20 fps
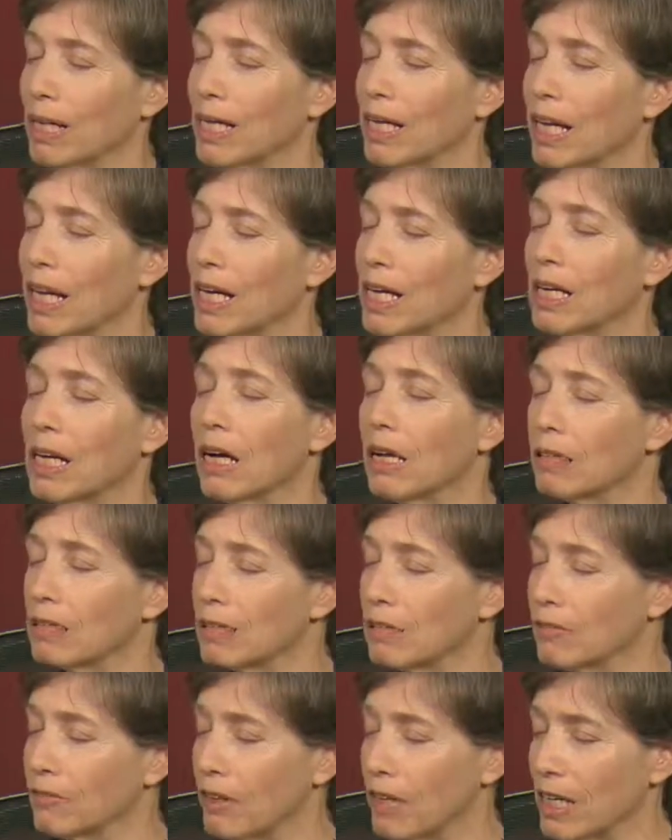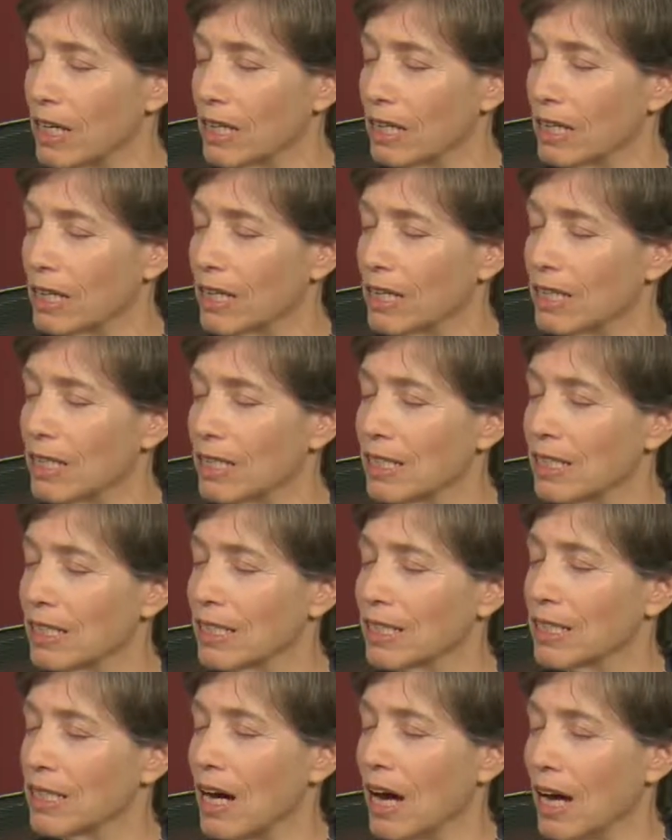can cultivate
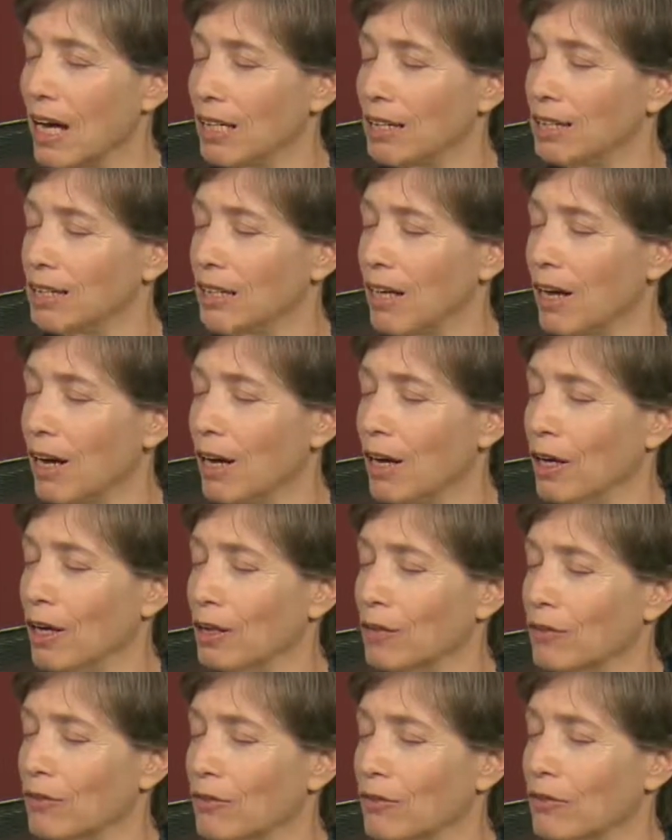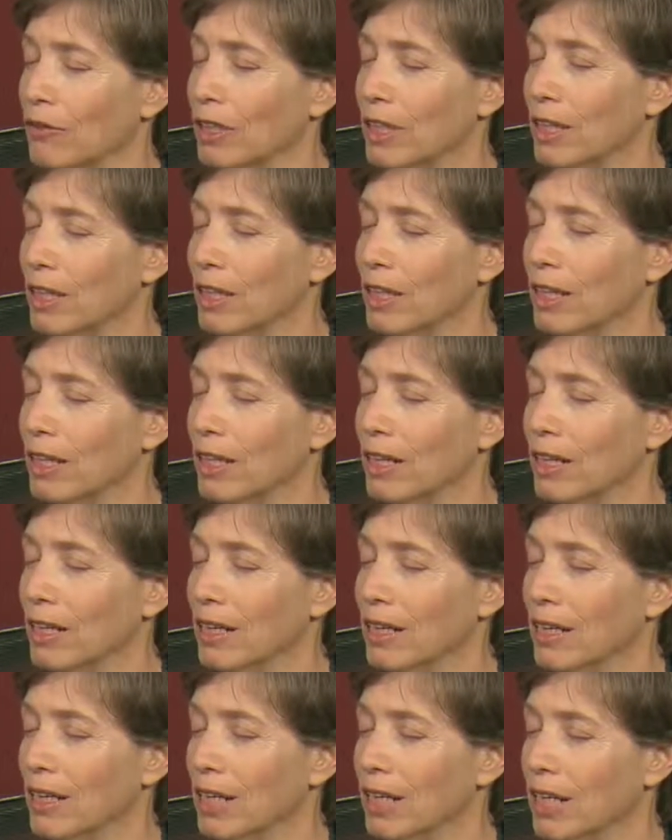this kind of
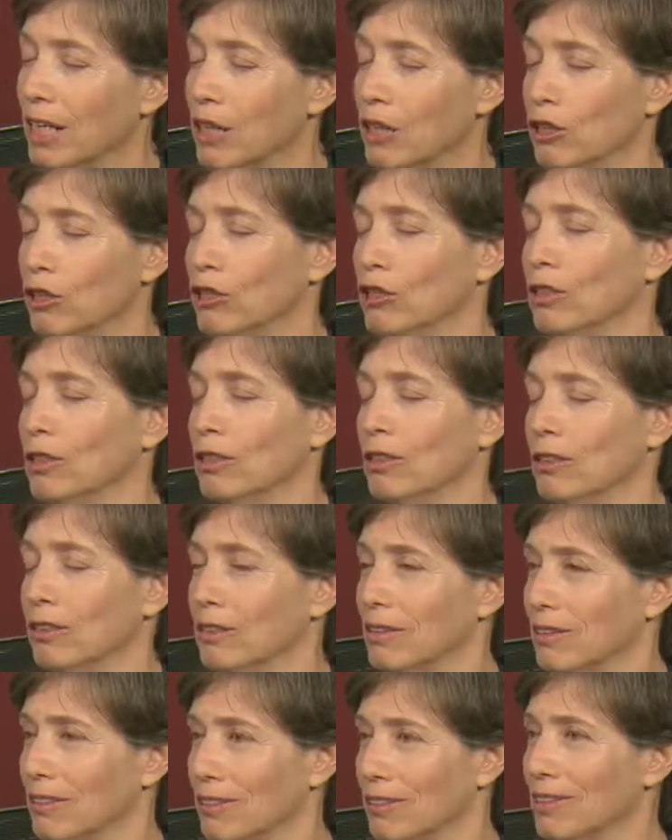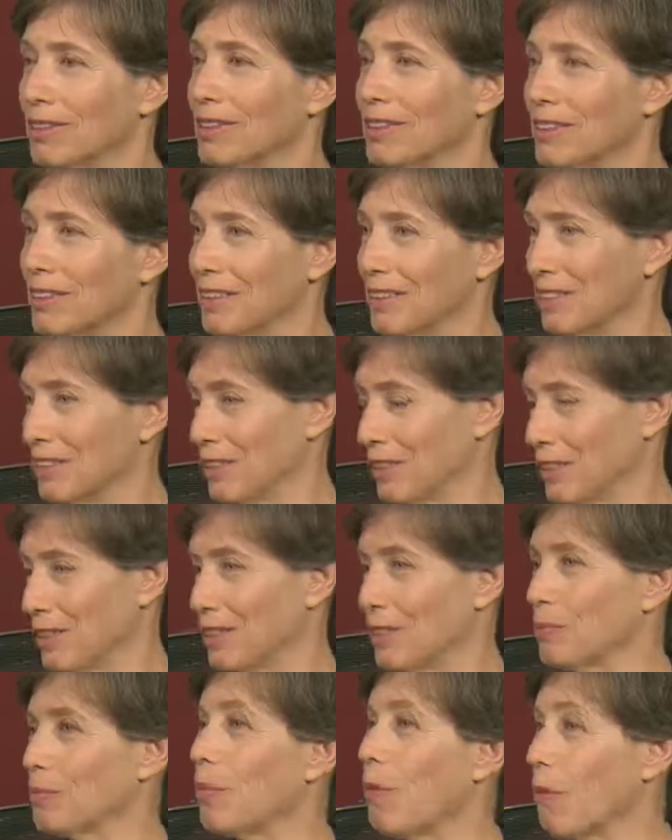inner
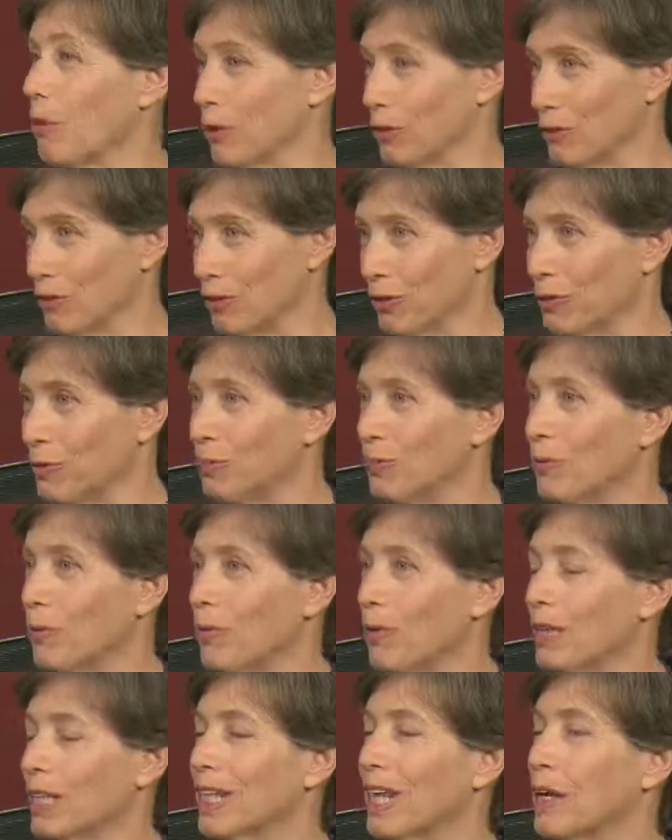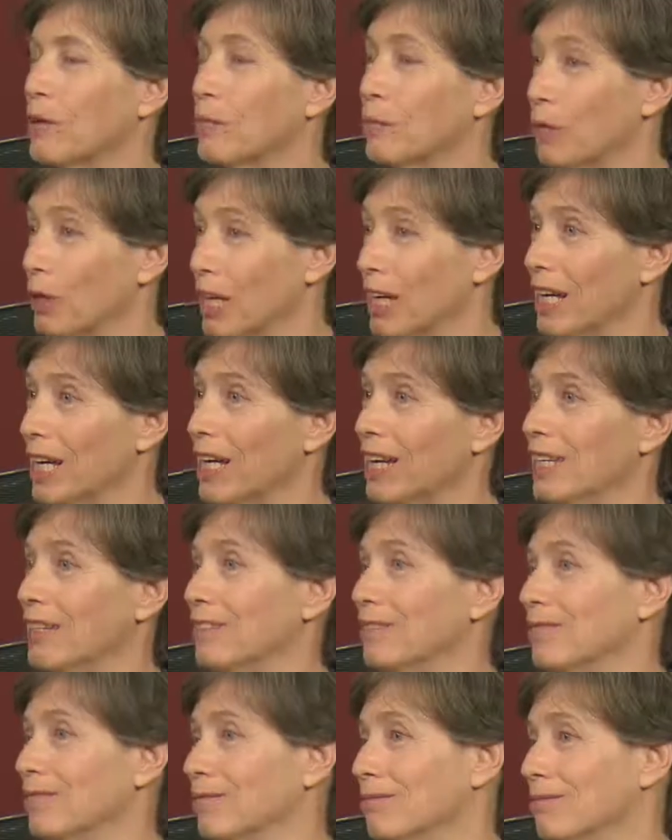boardroom where they bring
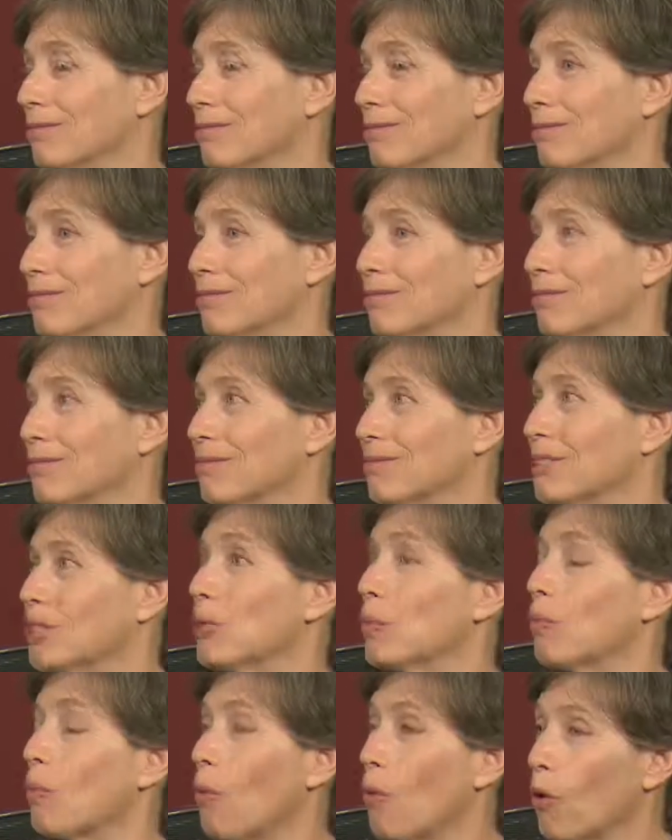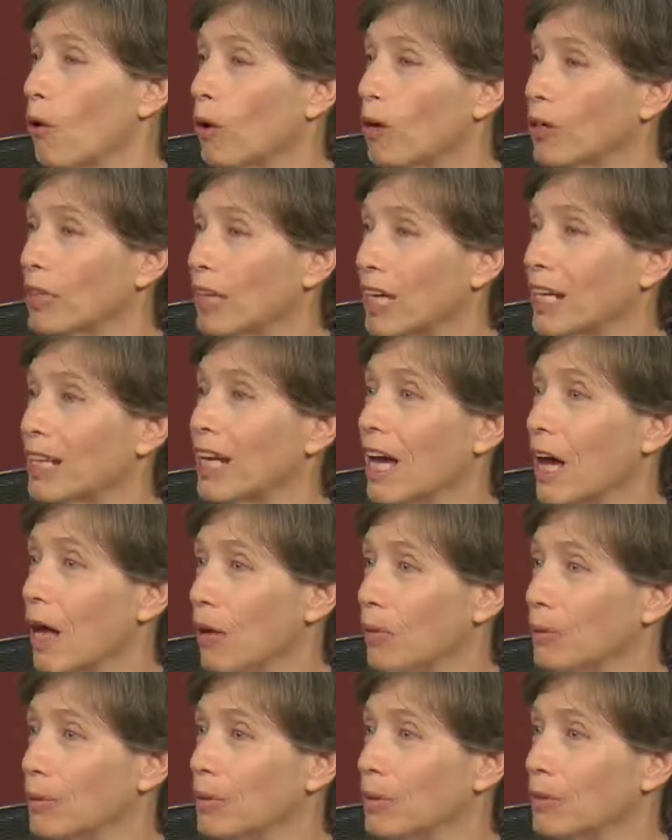in support and
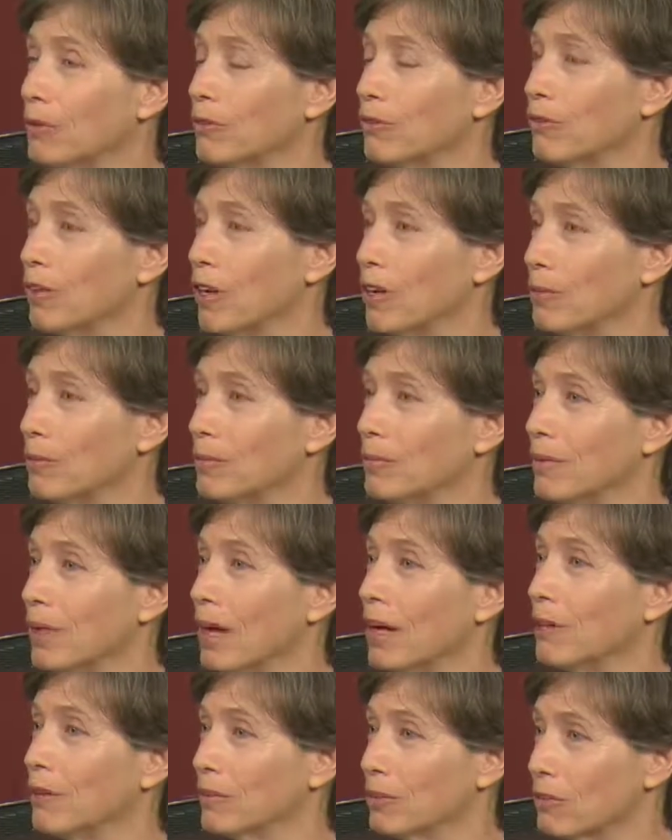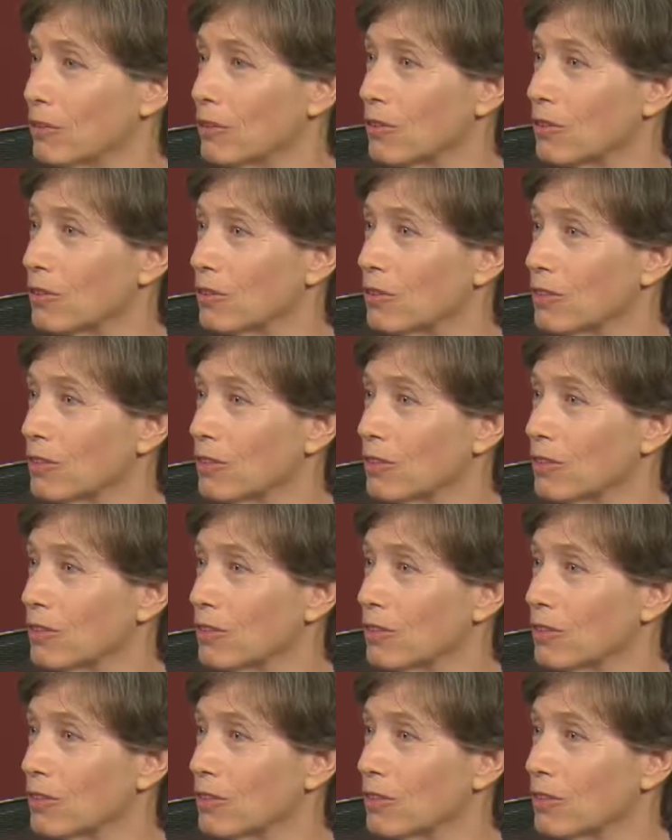help from others?